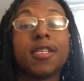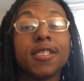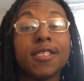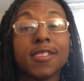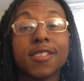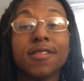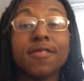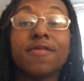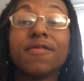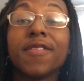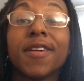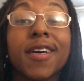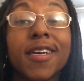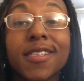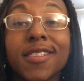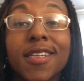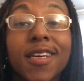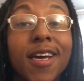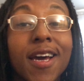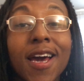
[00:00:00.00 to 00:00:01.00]
is the
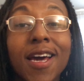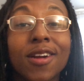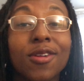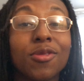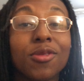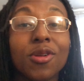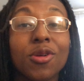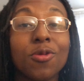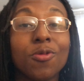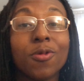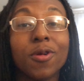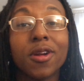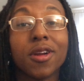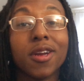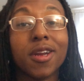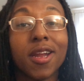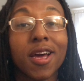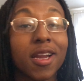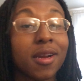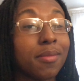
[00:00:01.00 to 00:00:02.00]
fact that I don't know where
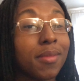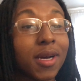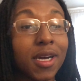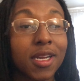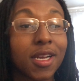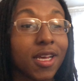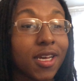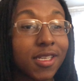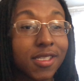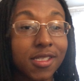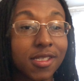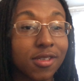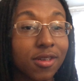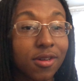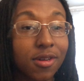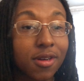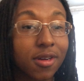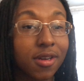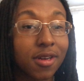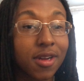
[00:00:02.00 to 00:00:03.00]
none of my classes
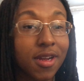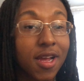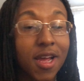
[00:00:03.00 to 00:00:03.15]
are.